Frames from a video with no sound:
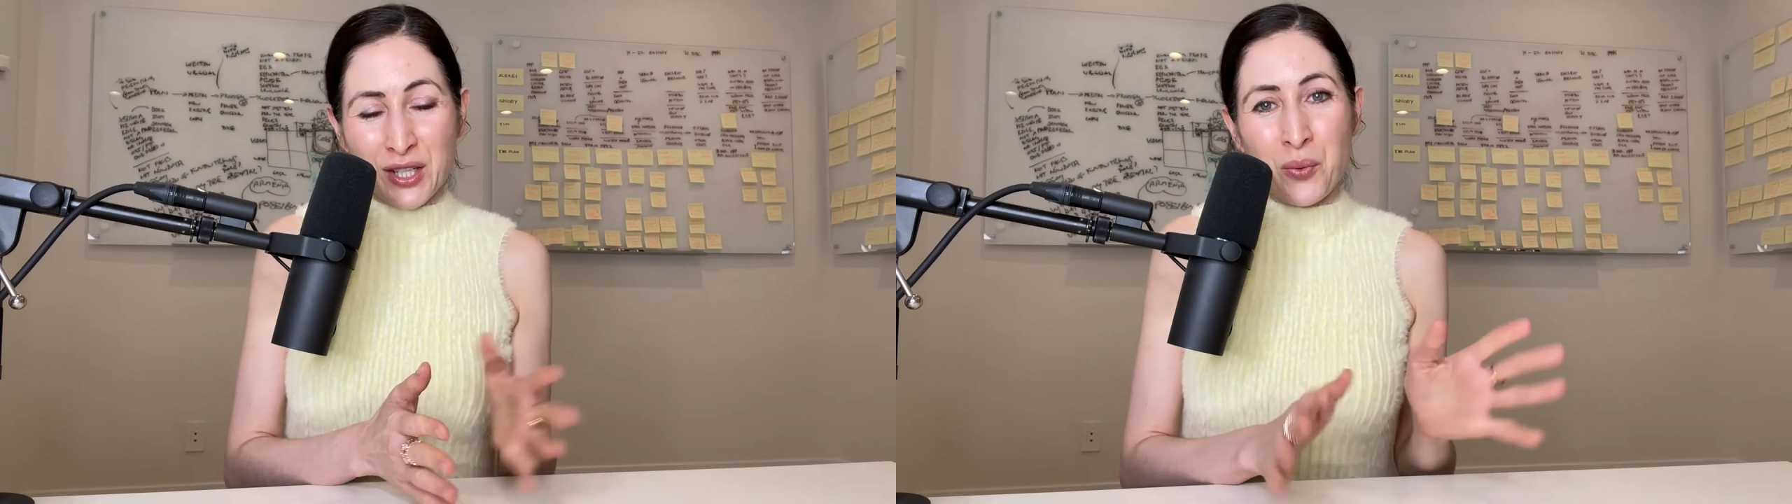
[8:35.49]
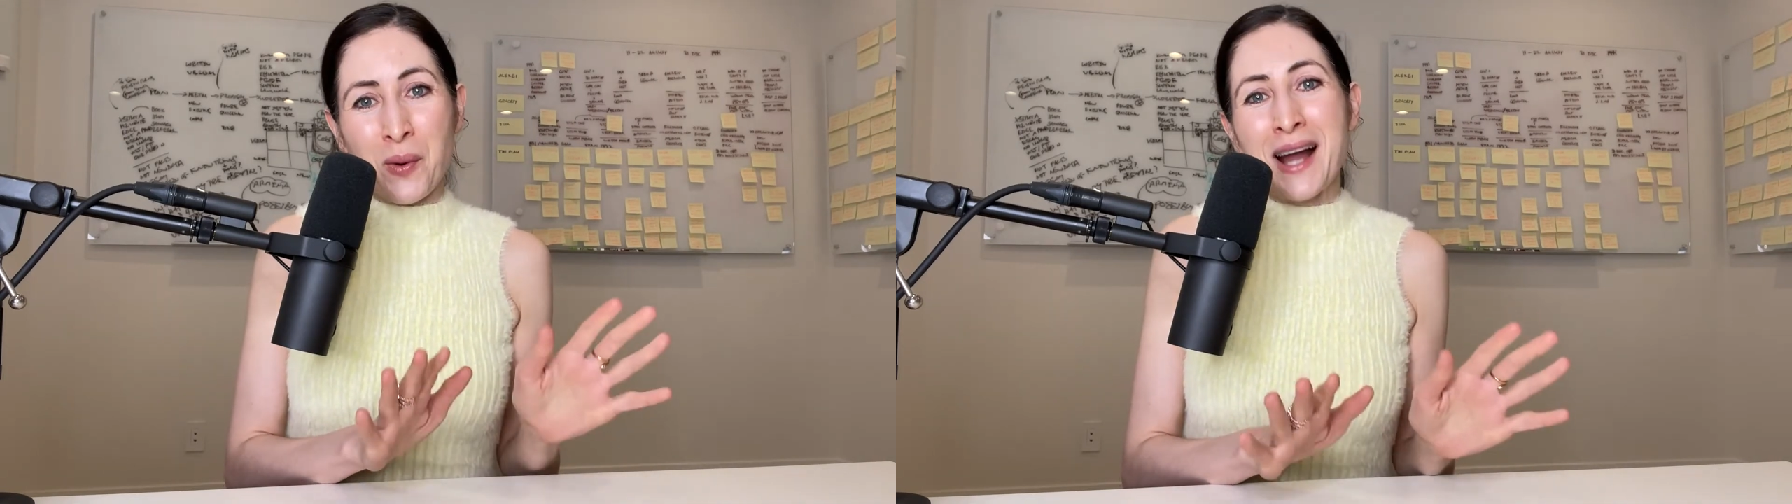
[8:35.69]

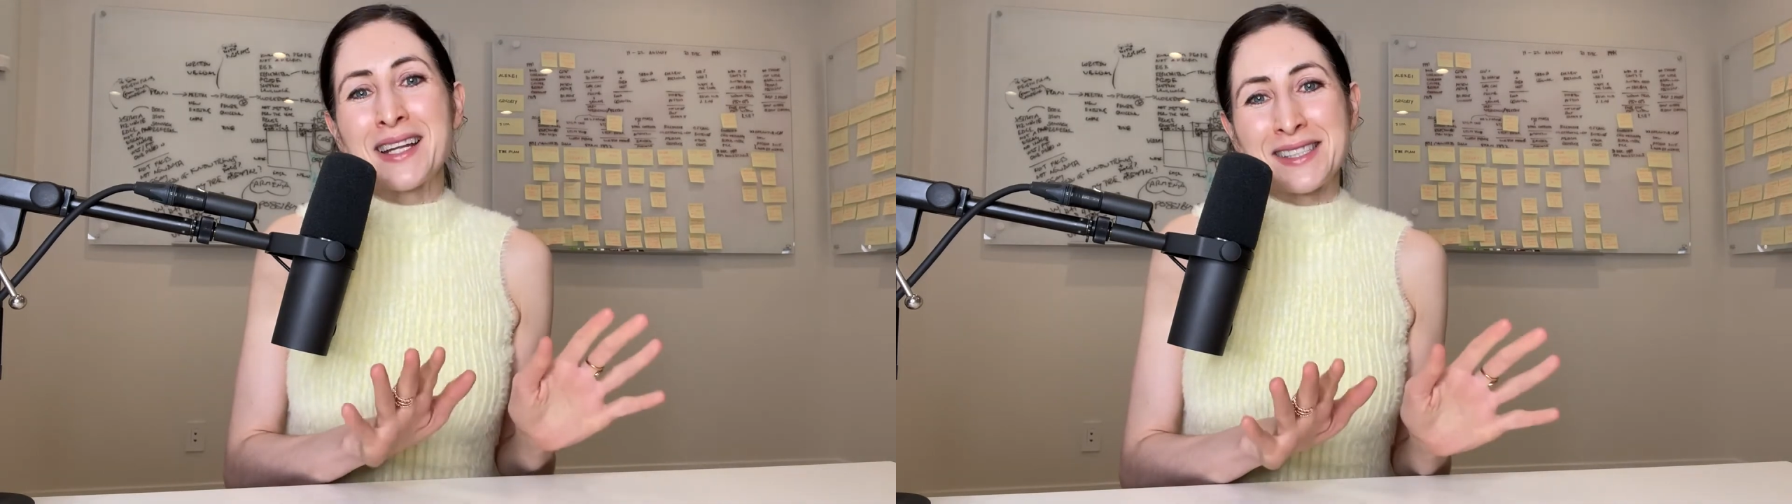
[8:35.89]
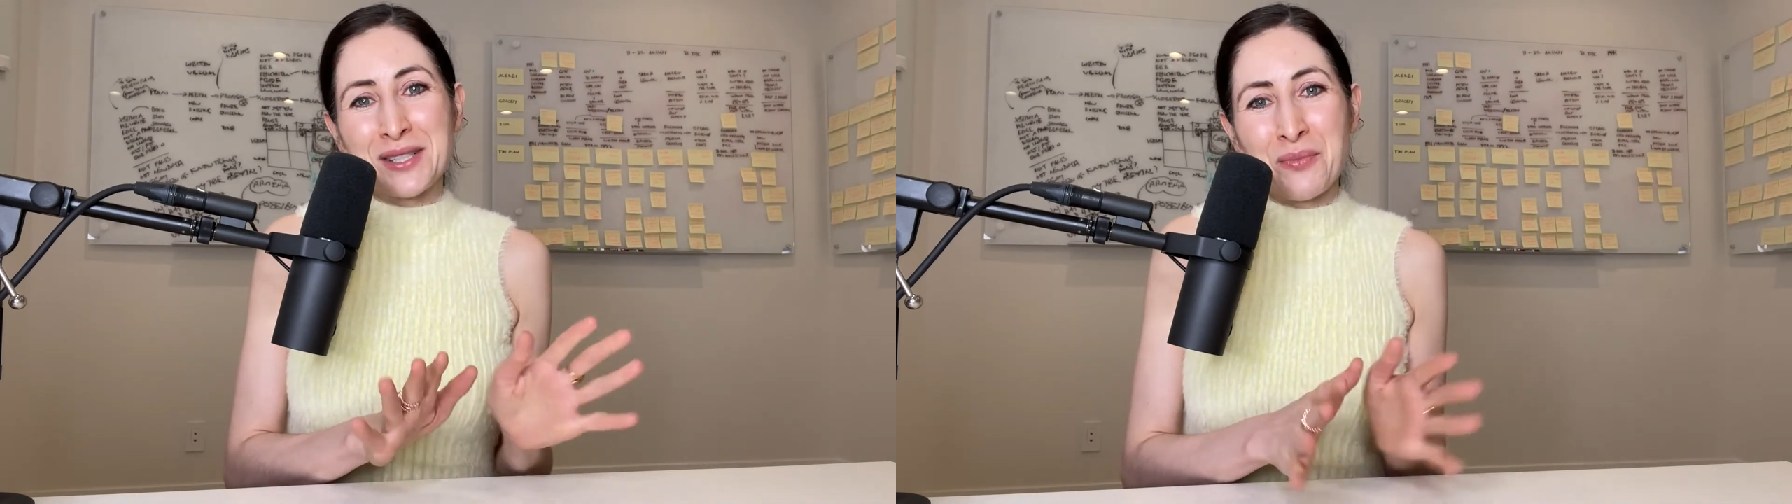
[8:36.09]

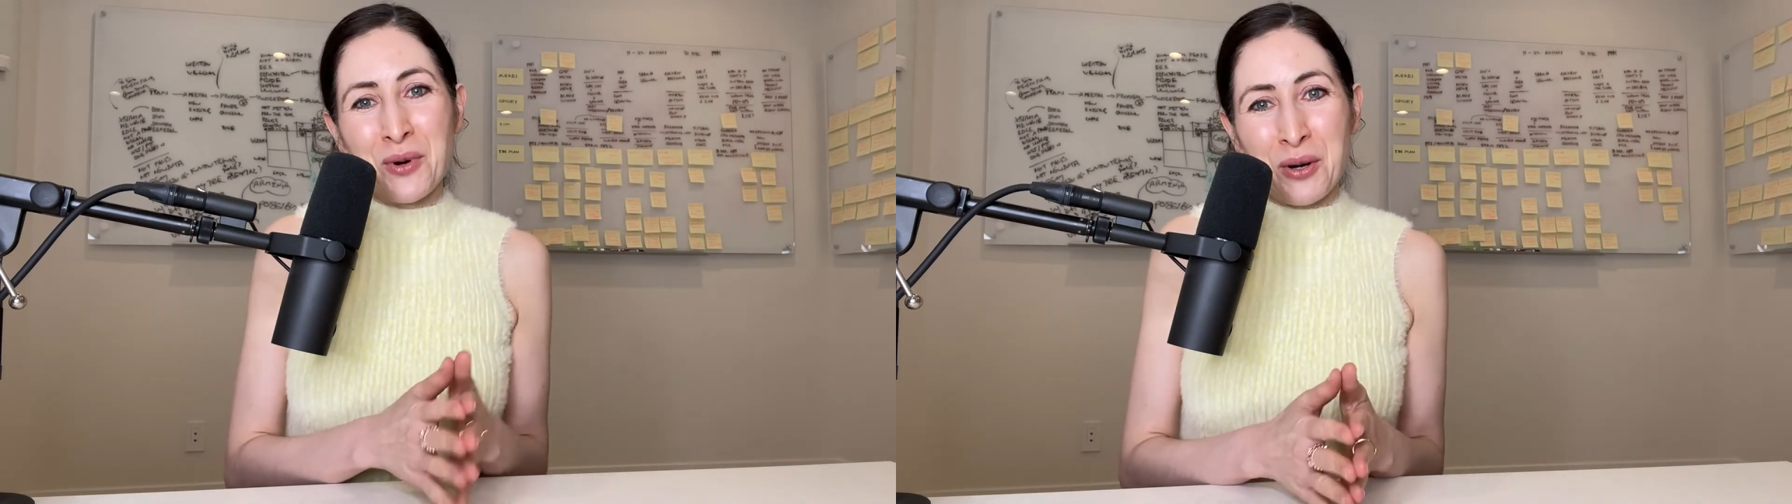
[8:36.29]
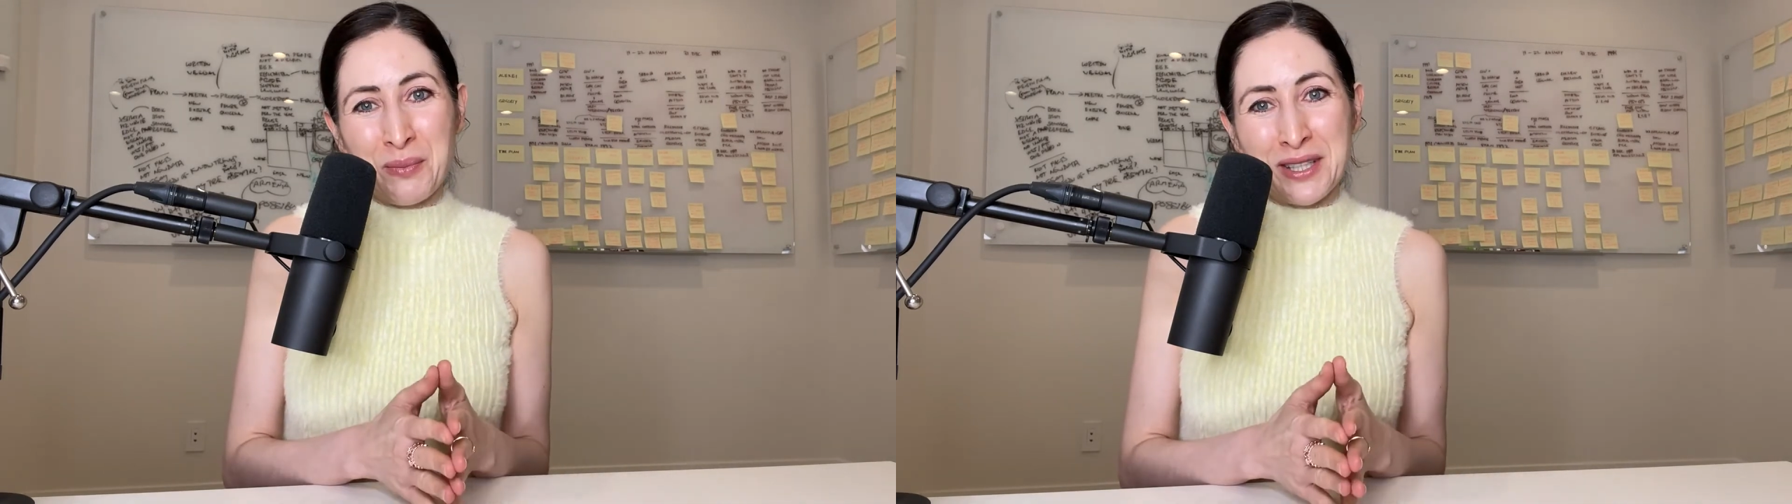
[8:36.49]
quality
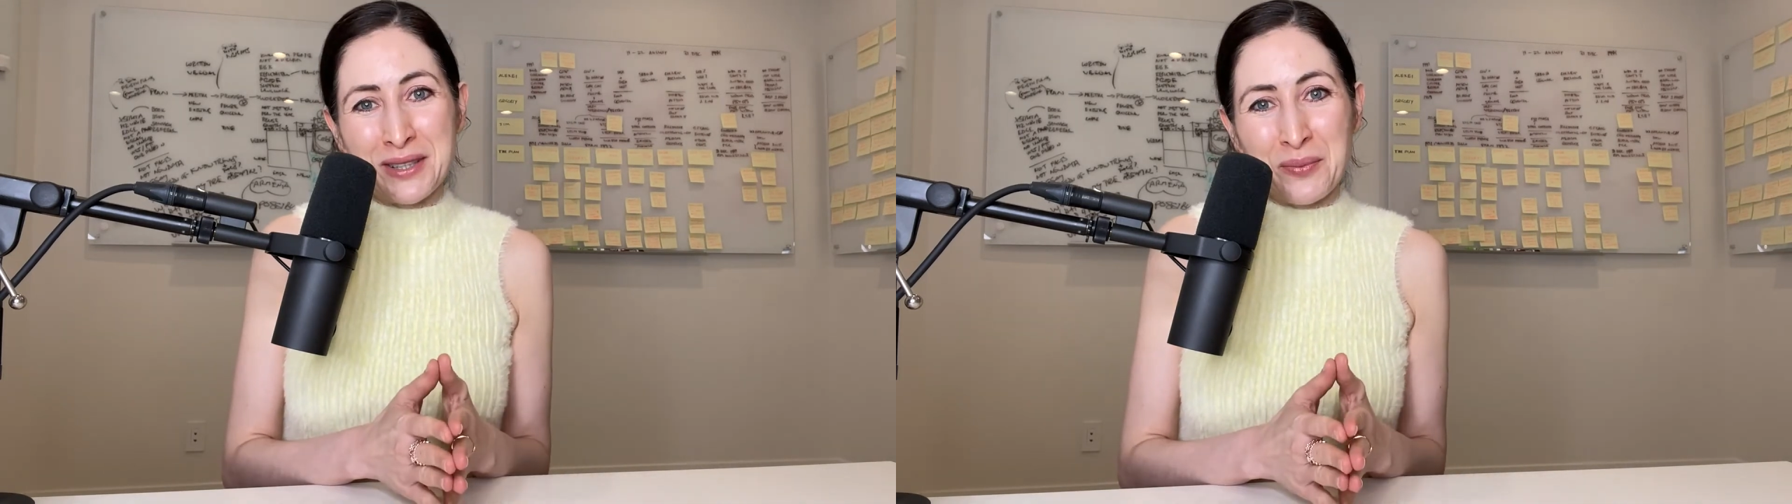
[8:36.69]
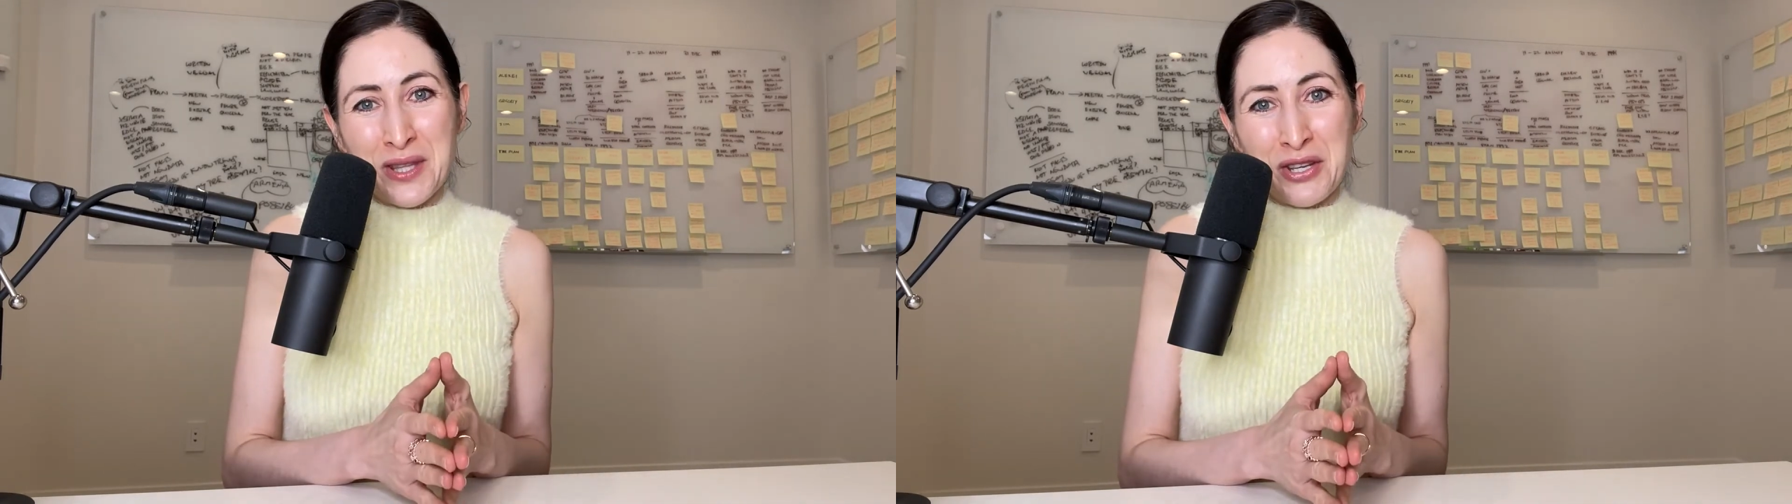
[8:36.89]

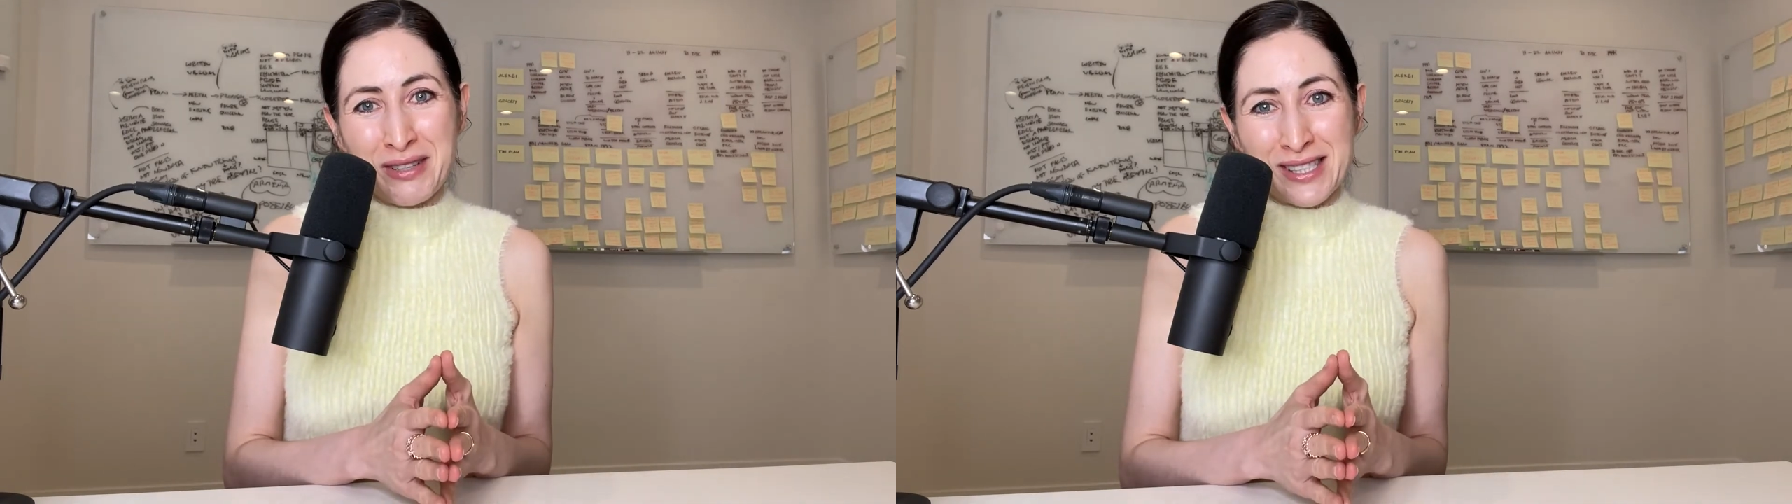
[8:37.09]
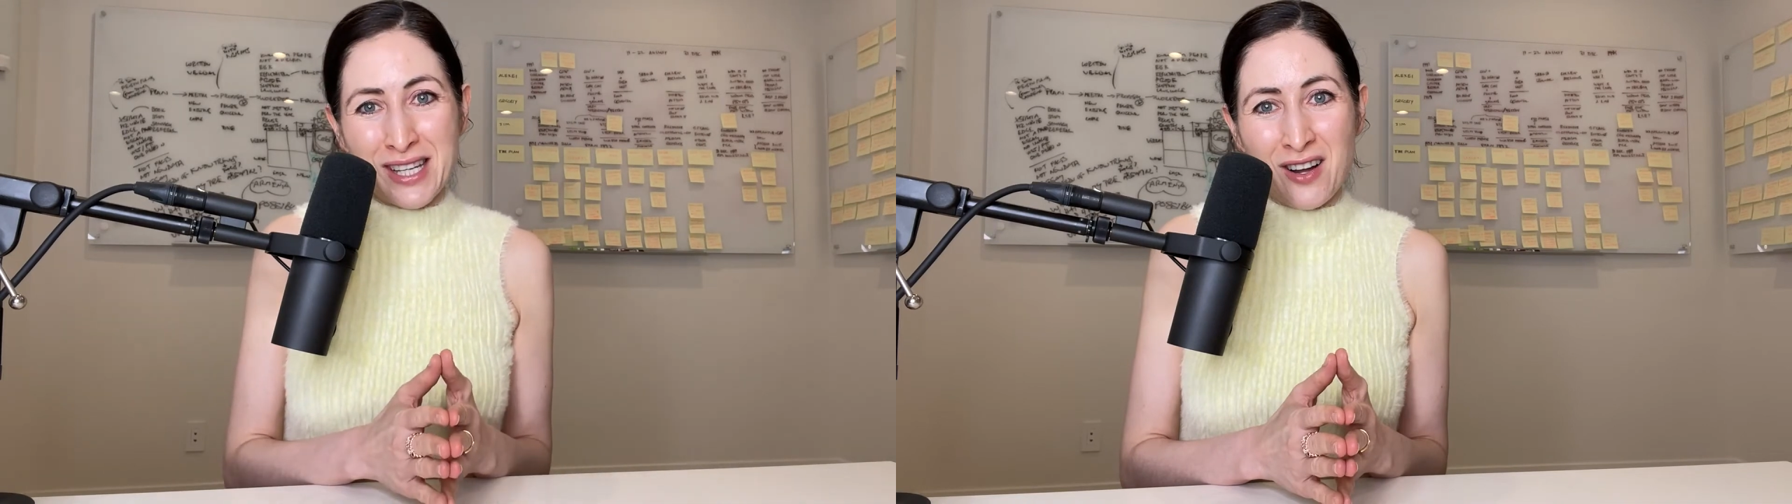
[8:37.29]
moment with
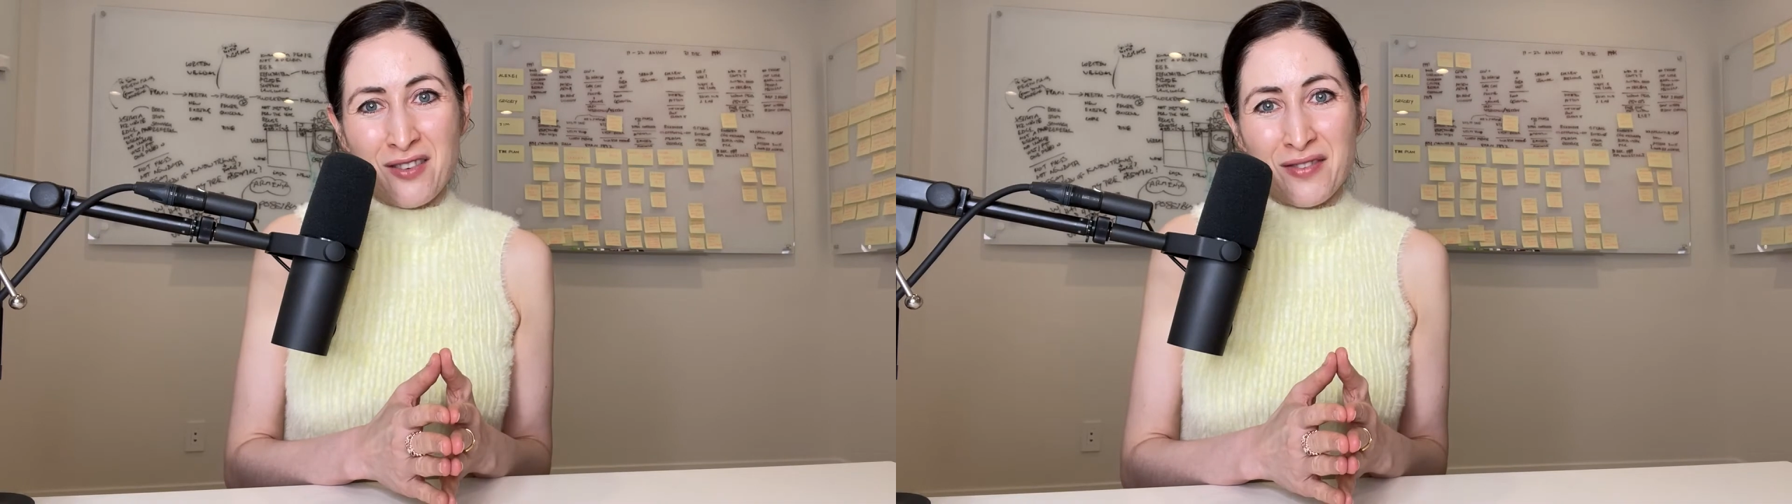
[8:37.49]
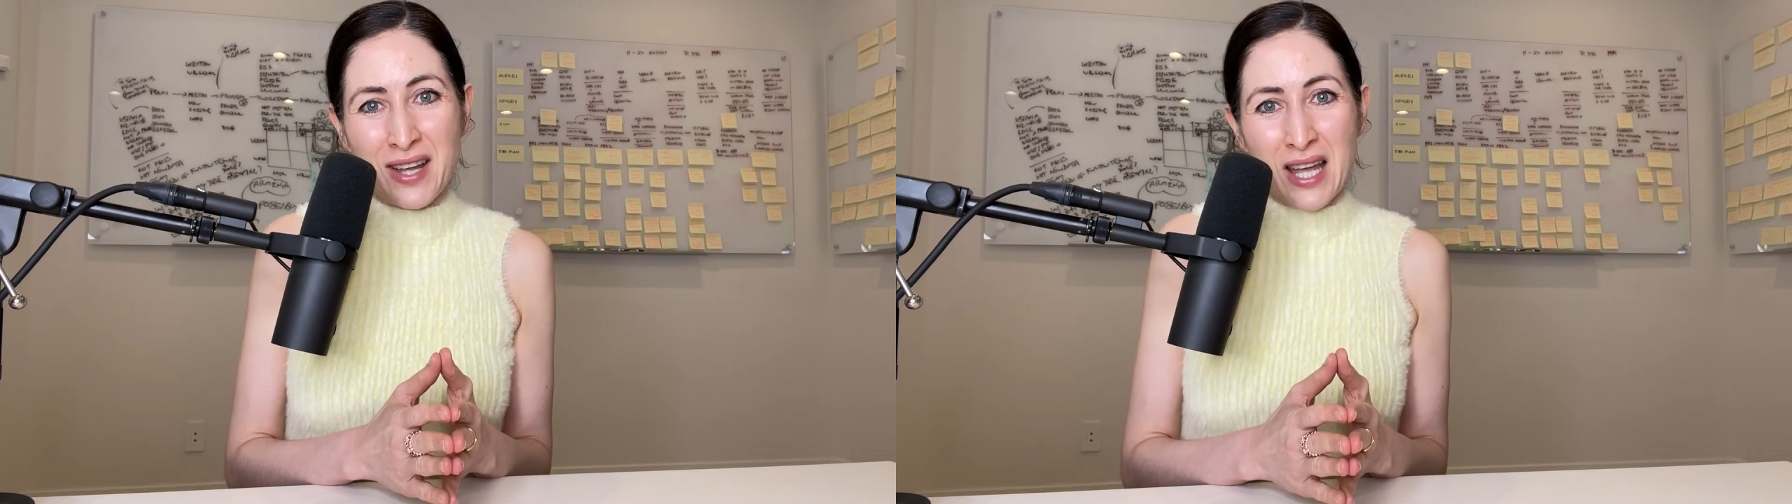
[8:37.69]
yourself.